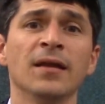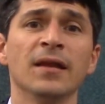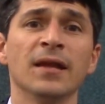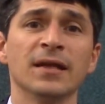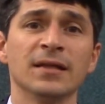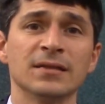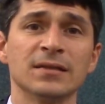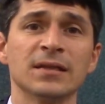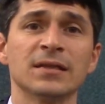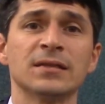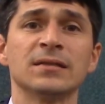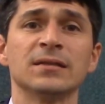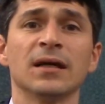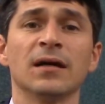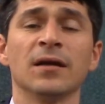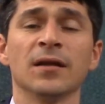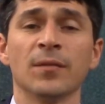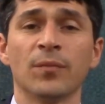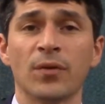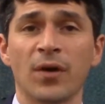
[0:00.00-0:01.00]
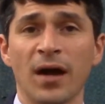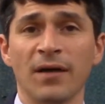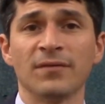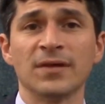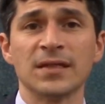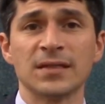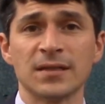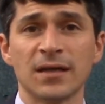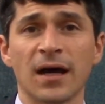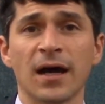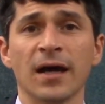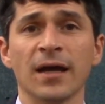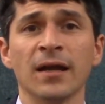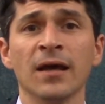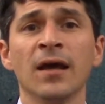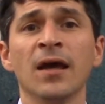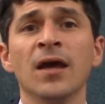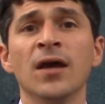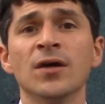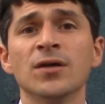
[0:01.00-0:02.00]
that exists on the private side.
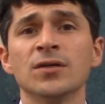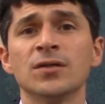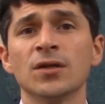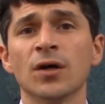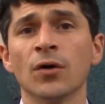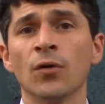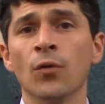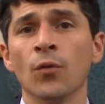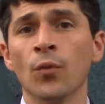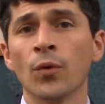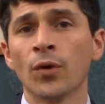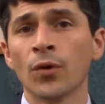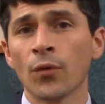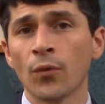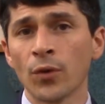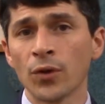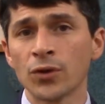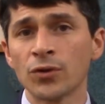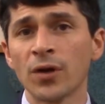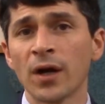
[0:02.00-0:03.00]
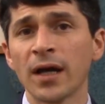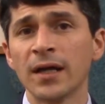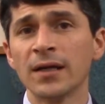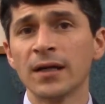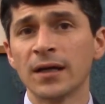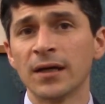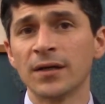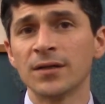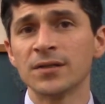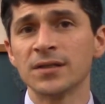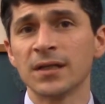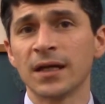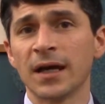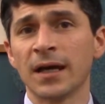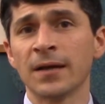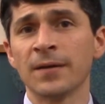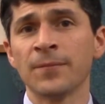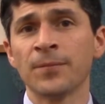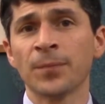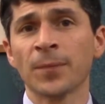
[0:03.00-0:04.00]
So we're trying to
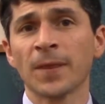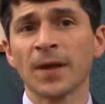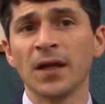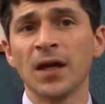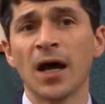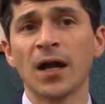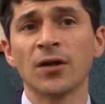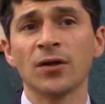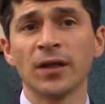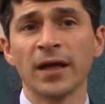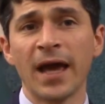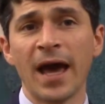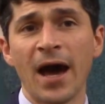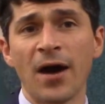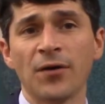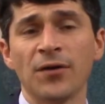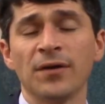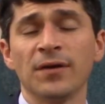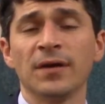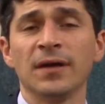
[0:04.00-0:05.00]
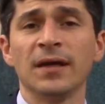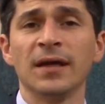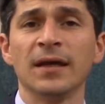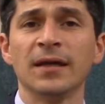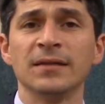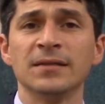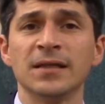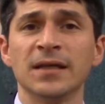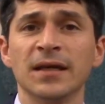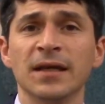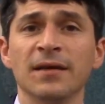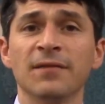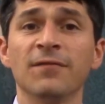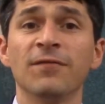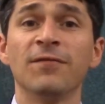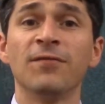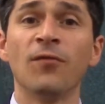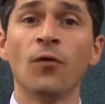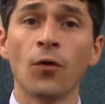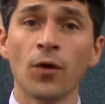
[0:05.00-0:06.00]
understand not only how to
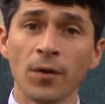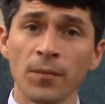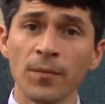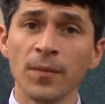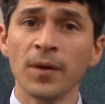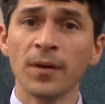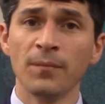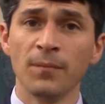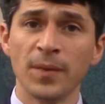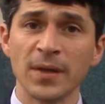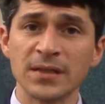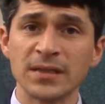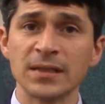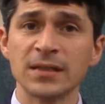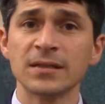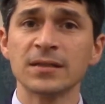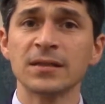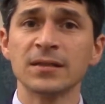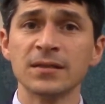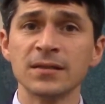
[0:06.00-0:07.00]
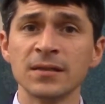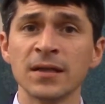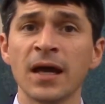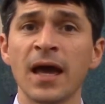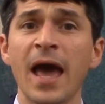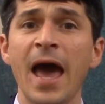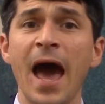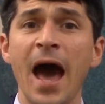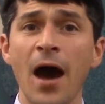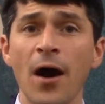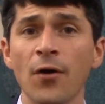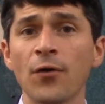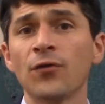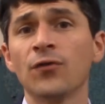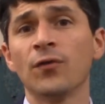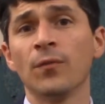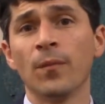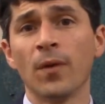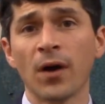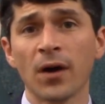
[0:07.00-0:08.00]
inform businesses, how
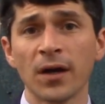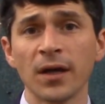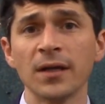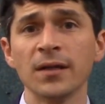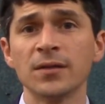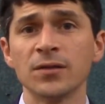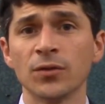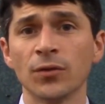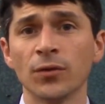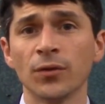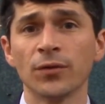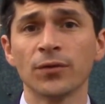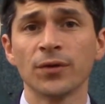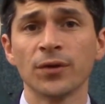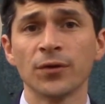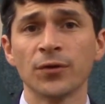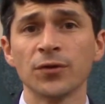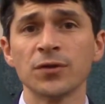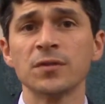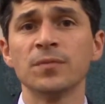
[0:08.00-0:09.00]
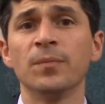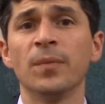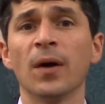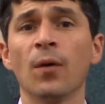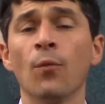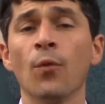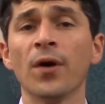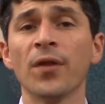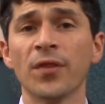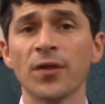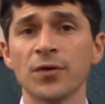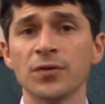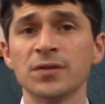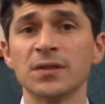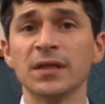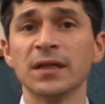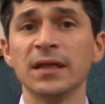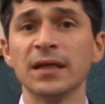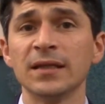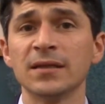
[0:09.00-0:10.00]
to market to older adults, but what
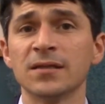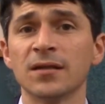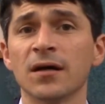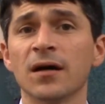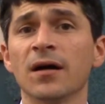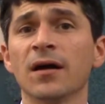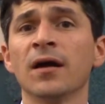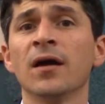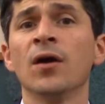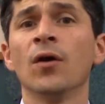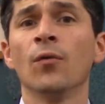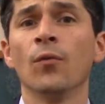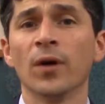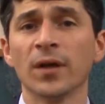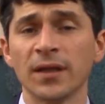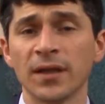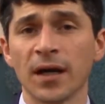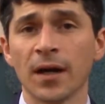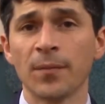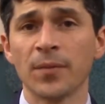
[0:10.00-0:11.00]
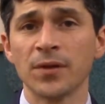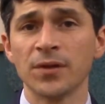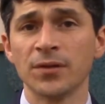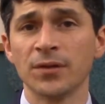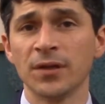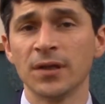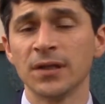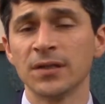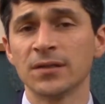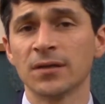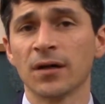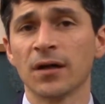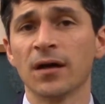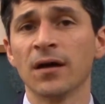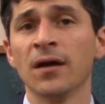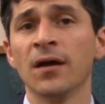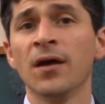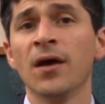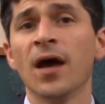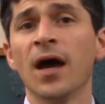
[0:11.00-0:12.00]
those needs are, what the opportunities
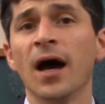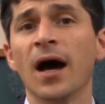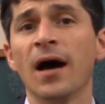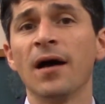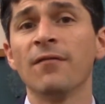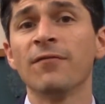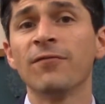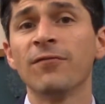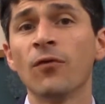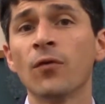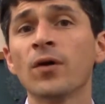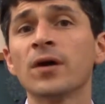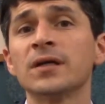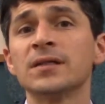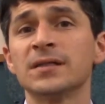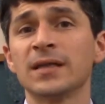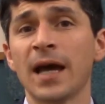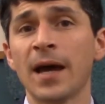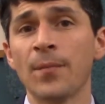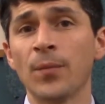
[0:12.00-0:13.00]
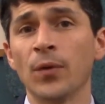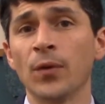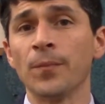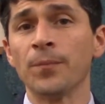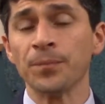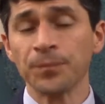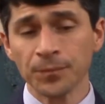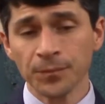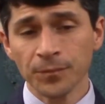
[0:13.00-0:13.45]
are. For example,